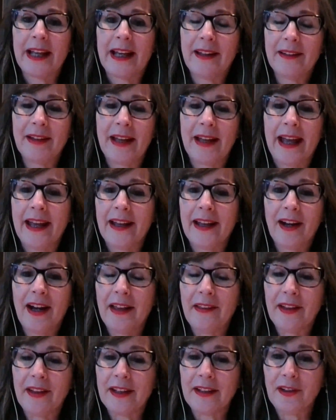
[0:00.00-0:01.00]

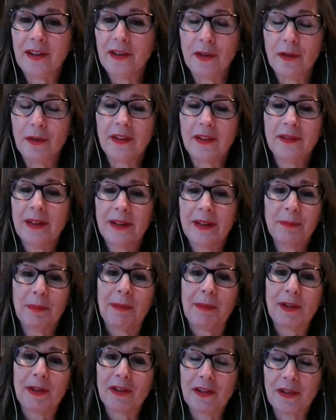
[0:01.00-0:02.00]
AI that can do this. It's
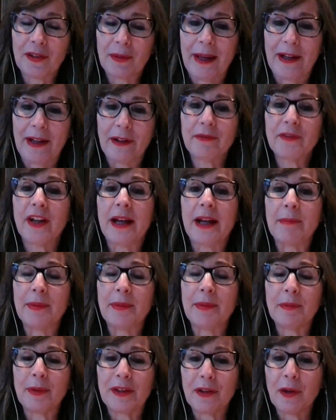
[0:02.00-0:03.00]
probably just a matter of
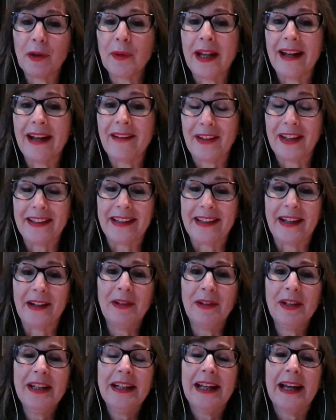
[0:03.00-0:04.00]
time, but we don't have that
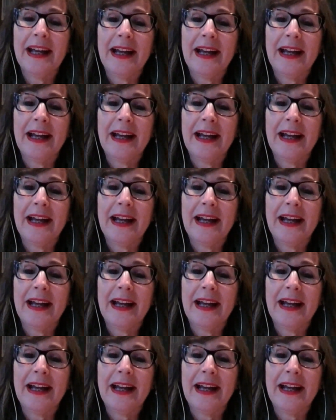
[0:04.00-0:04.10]
now.